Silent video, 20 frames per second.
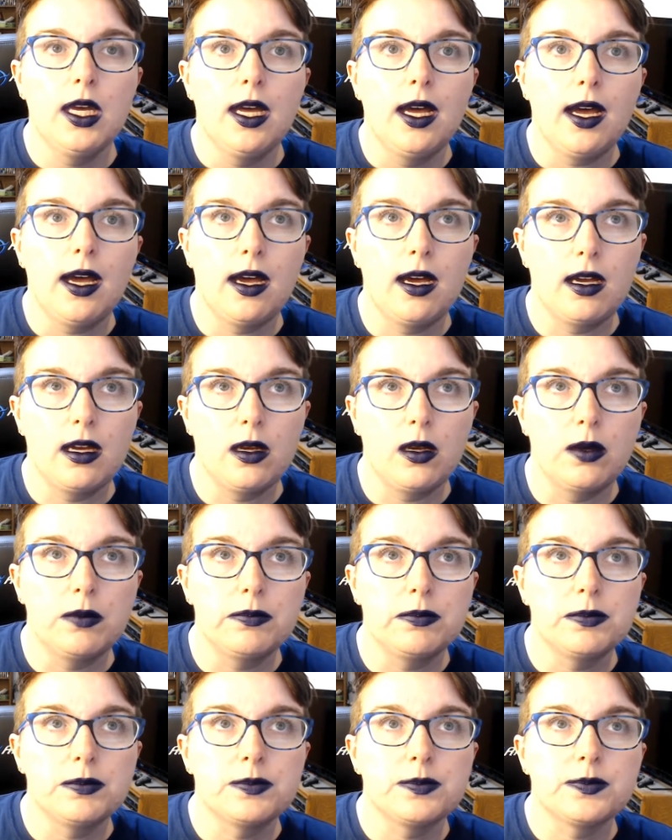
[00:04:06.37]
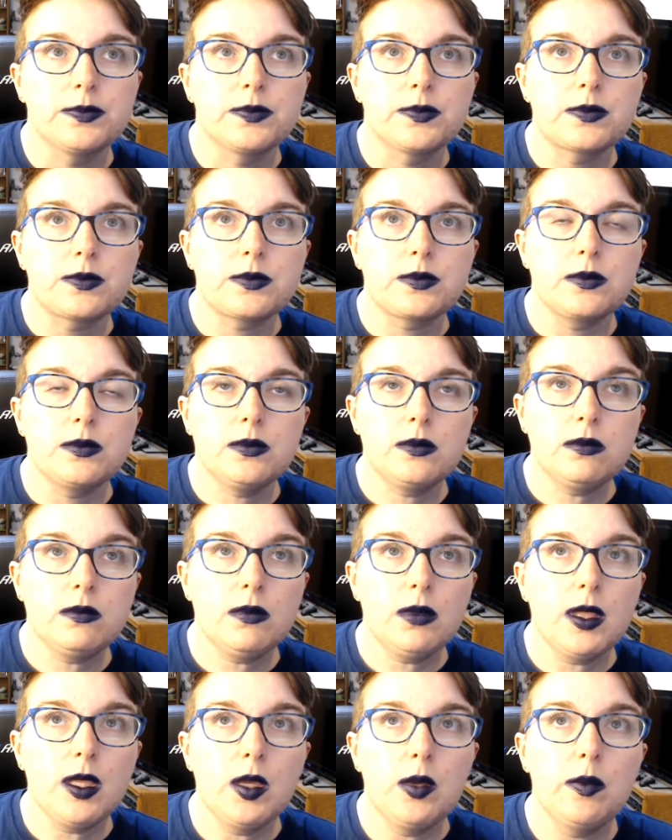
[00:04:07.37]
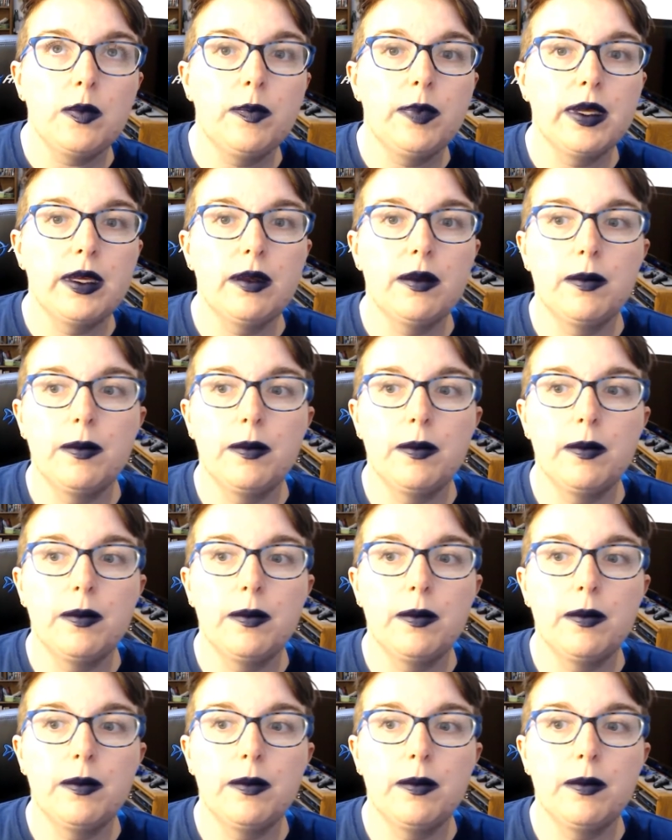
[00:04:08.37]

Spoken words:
but